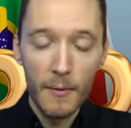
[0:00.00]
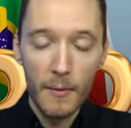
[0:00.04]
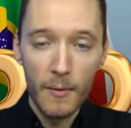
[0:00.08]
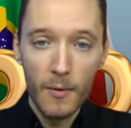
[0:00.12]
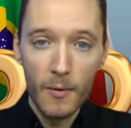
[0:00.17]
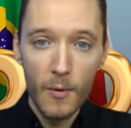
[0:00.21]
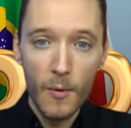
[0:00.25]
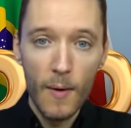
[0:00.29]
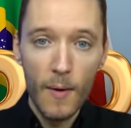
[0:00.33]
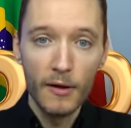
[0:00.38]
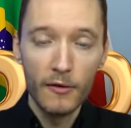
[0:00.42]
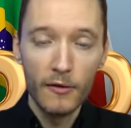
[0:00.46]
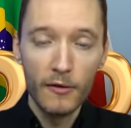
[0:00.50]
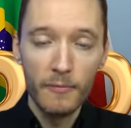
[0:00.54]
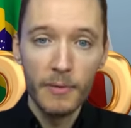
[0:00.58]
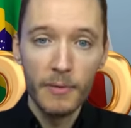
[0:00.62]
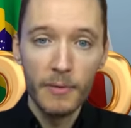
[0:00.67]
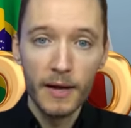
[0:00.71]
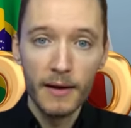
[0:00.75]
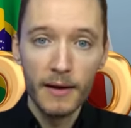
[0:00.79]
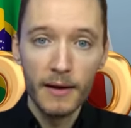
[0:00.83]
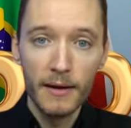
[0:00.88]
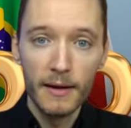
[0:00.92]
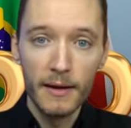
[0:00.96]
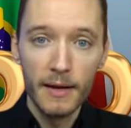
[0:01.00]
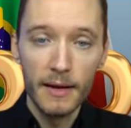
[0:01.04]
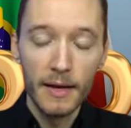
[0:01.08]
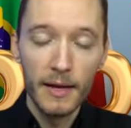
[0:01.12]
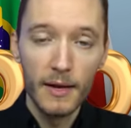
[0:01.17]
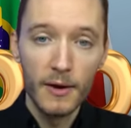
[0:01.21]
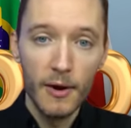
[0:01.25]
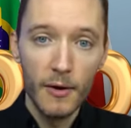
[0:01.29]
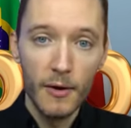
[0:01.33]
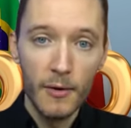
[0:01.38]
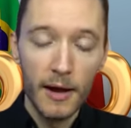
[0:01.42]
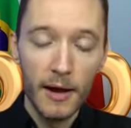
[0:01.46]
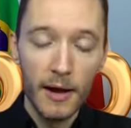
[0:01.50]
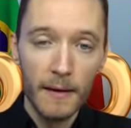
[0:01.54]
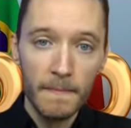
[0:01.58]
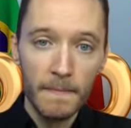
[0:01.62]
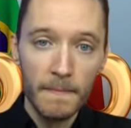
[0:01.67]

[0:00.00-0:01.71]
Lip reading: who else, but you know,